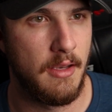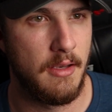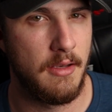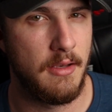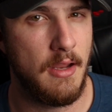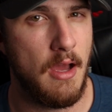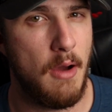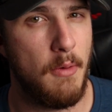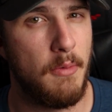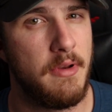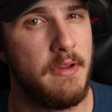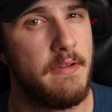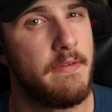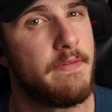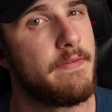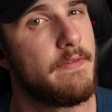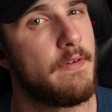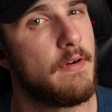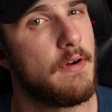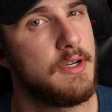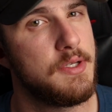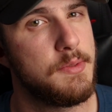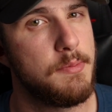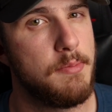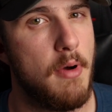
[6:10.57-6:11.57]
not when he
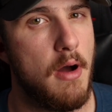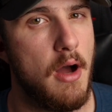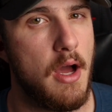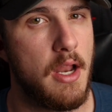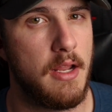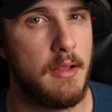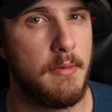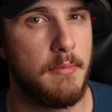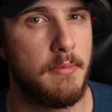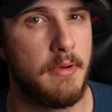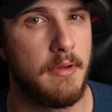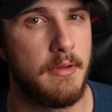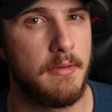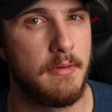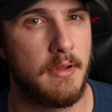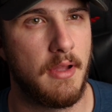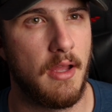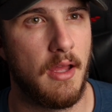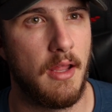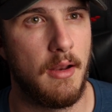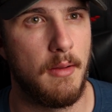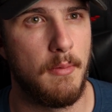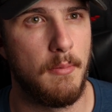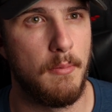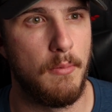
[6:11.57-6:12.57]
first bought it, but
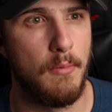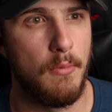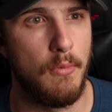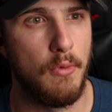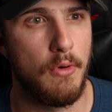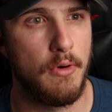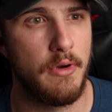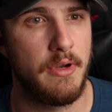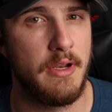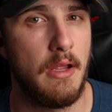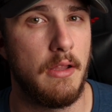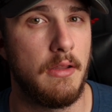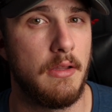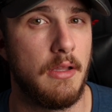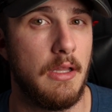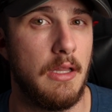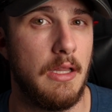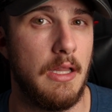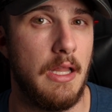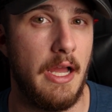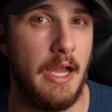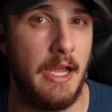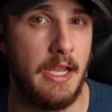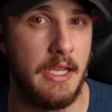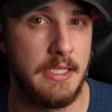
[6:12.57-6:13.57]
kind of more down the
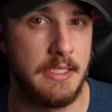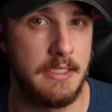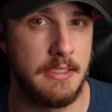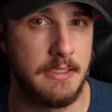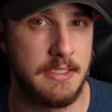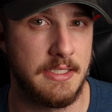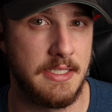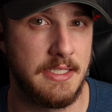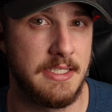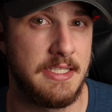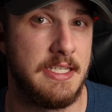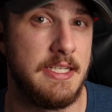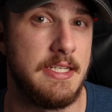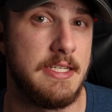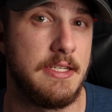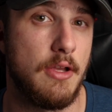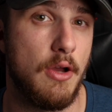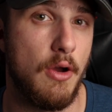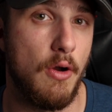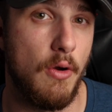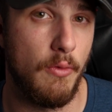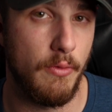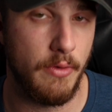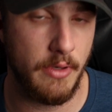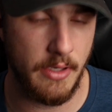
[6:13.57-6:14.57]
line since he's
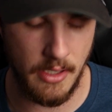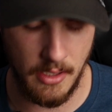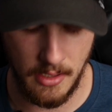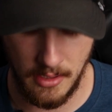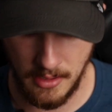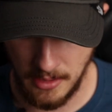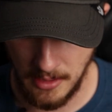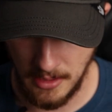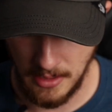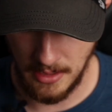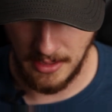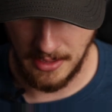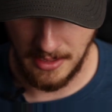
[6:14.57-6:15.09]
owned it.